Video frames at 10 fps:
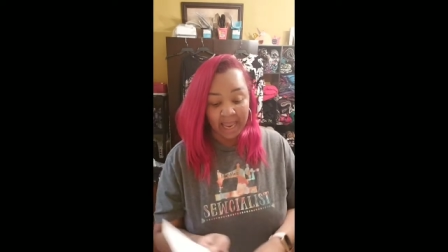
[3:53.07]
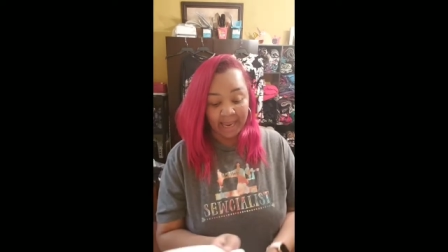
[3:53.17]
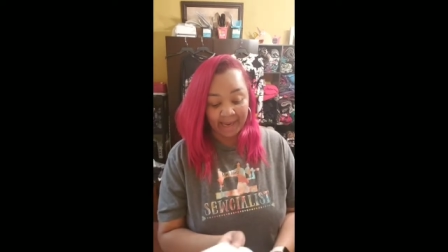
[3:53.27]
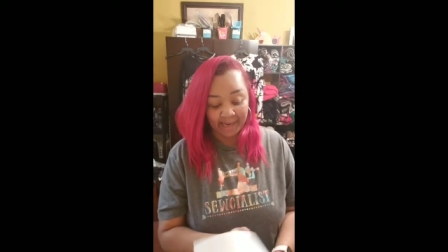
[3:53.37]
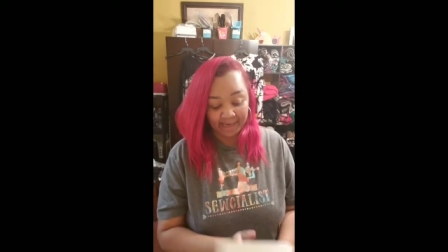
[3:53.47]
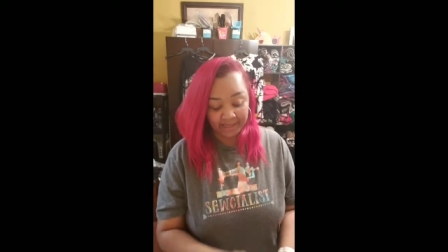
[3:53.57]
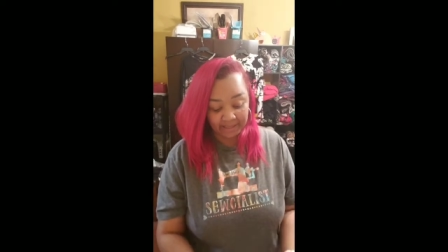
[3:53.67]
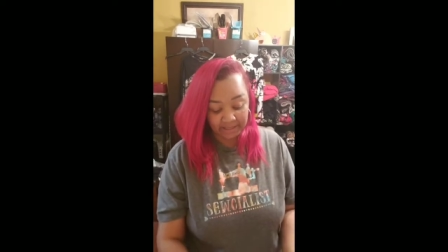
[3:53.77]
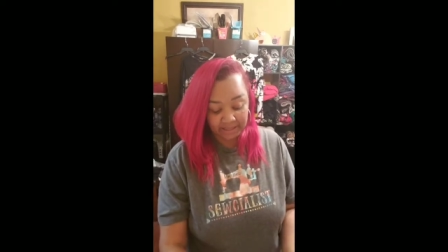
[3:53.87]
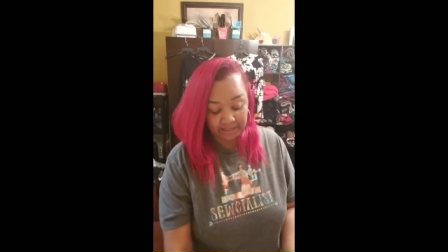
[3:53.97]

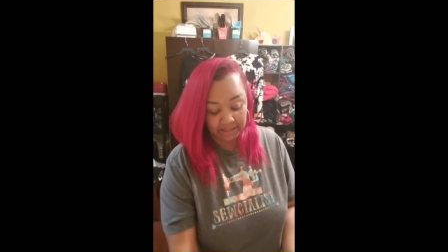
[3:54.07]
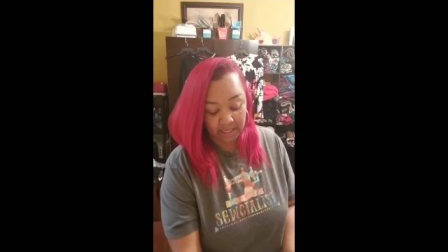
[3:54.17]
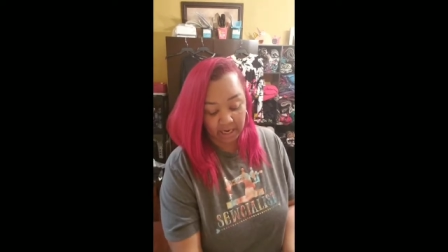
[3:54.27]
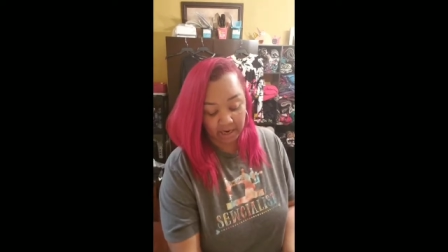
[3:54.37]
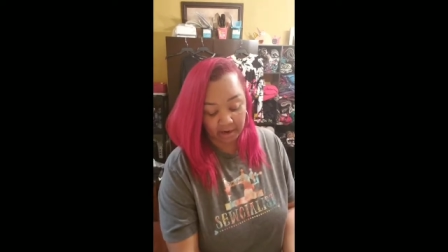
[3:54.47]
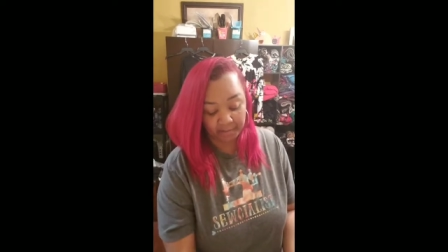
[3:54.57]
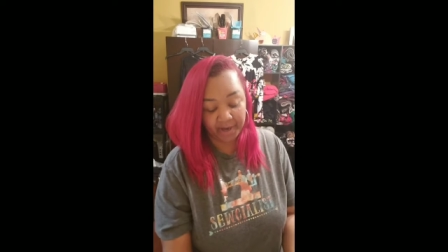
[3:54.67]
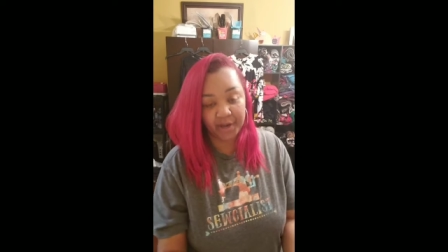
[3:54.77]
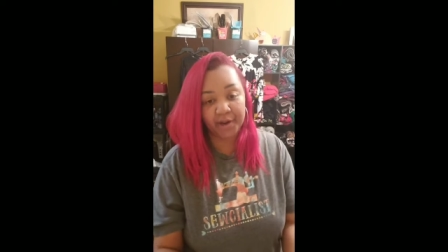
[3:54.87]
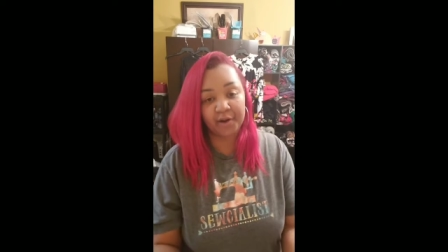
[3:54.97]
And
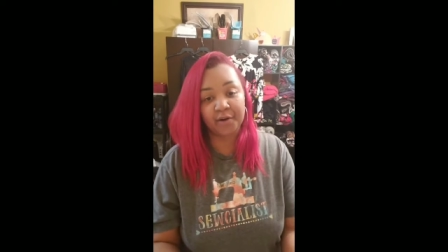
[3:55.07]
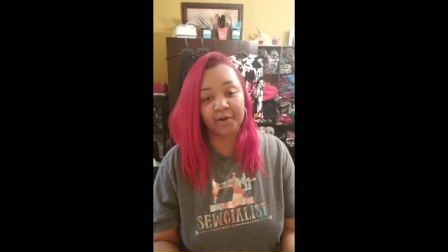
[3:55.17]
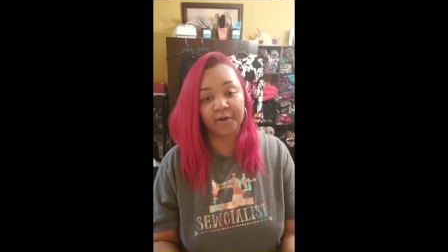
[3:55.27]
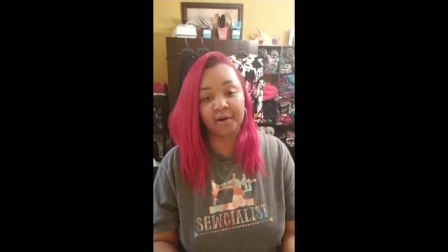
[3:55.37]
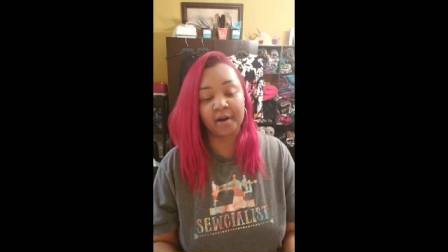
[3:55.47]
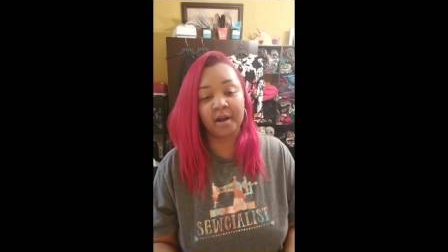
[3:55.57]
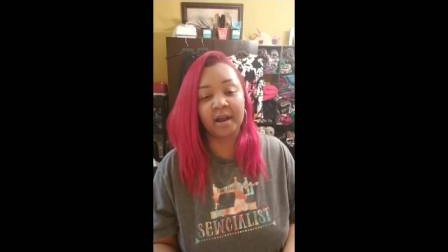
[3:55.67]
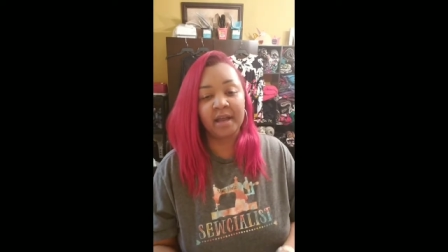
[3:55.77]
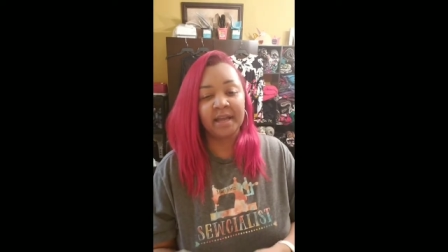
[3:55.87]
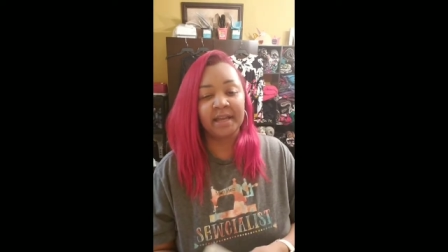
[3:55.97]
here
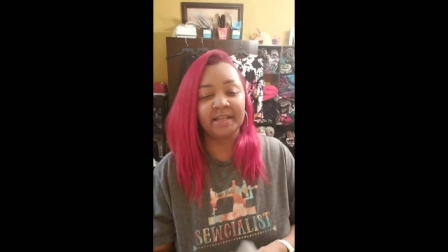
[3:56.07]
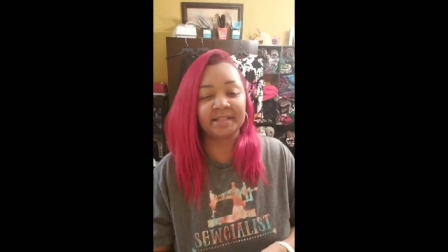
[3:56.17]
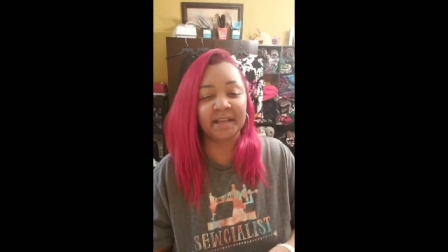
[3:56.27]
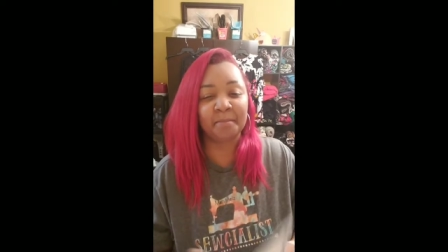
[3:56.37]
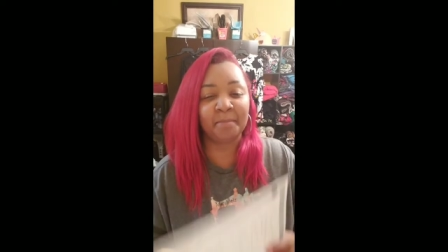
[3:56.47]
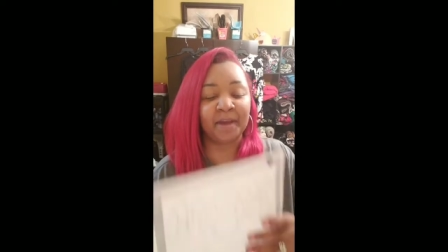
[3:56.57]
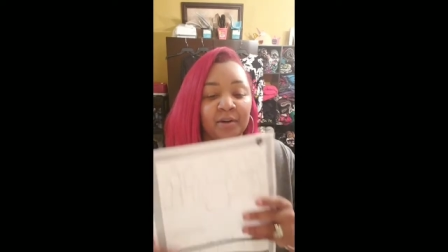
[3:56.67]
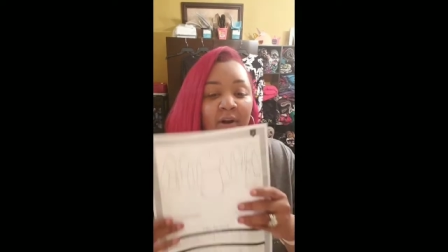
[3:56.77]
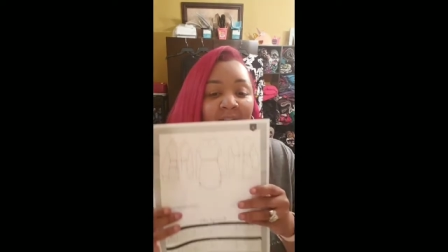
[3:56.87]
is a better